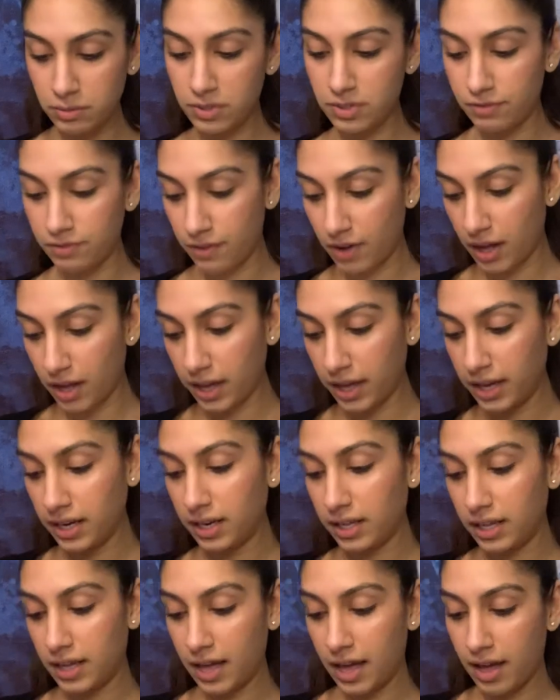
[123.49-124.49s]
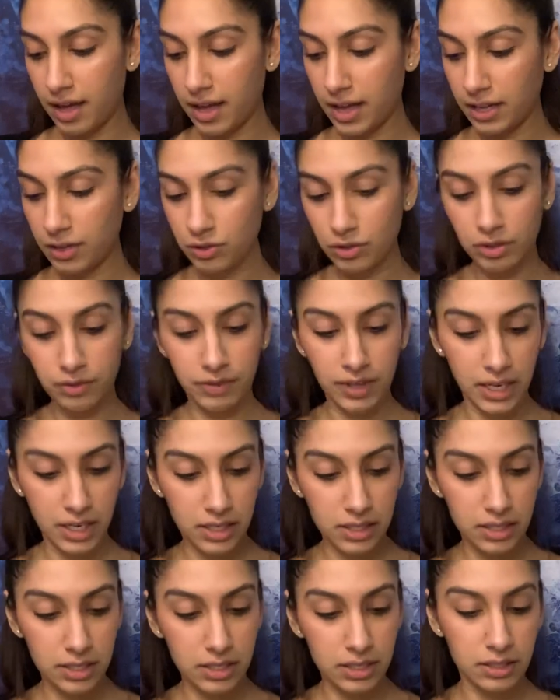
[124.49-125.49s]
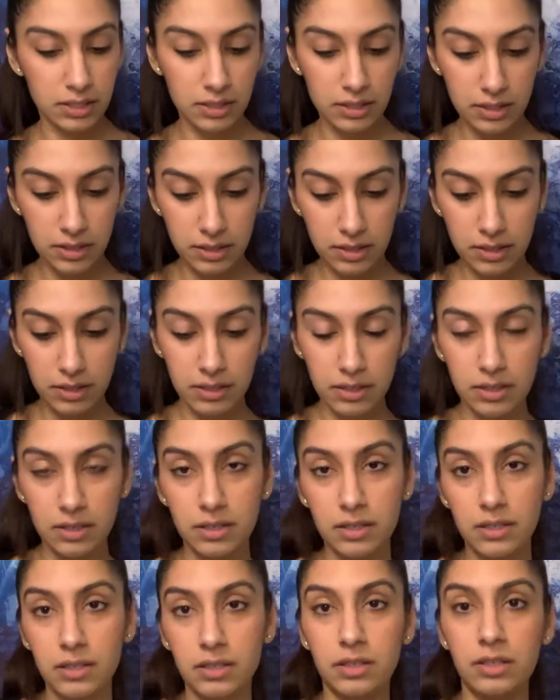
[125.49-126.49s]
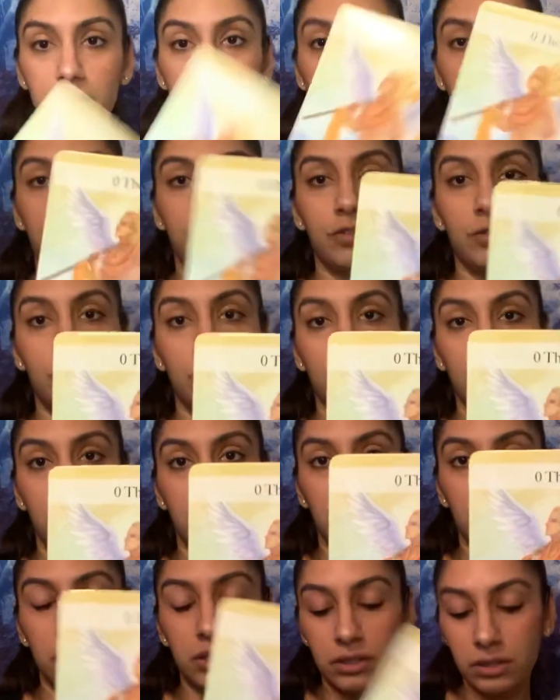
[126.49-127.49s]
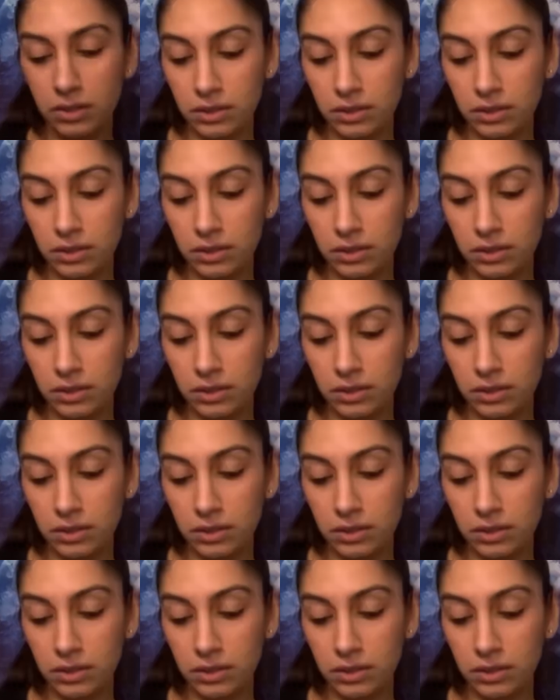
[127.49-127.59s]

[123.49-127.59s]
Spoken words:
divine, yeah, Angel of Innocence, the Fool.